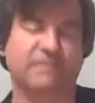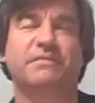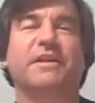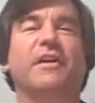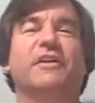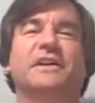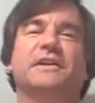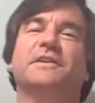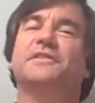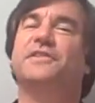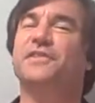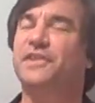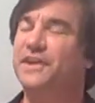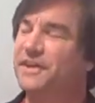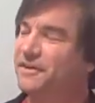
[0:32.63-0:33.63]
Very good
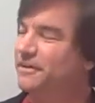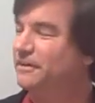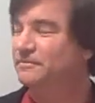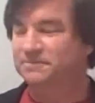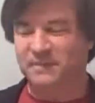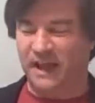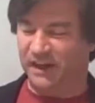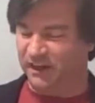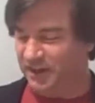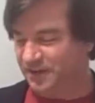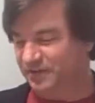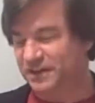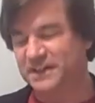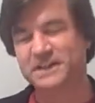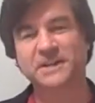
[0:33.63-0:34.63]
singer,
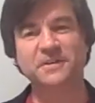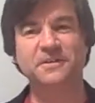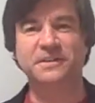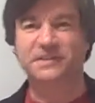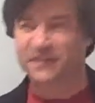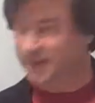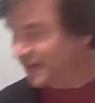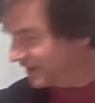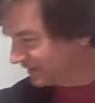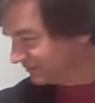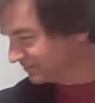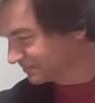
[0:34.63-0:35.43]
Olivia Newton-John.